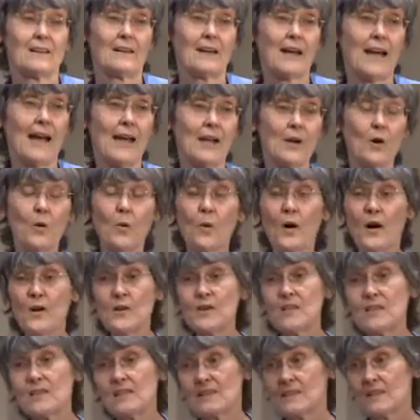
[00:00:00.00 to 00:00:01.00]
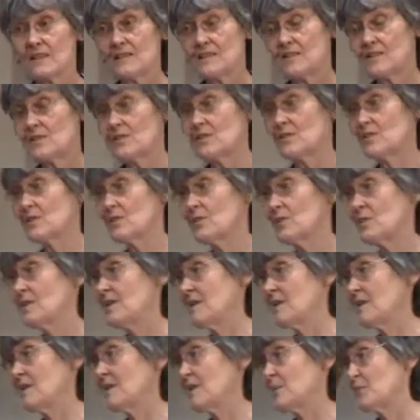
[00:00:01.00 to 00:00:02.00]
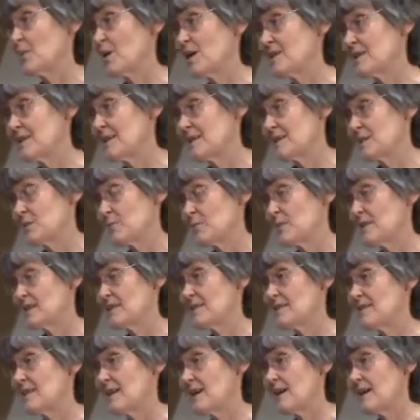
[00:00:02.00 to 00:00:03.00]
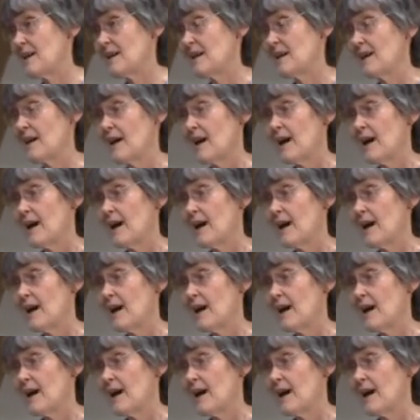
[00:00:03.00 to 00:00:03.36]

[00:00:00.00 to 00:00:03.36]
I quoted to the participants there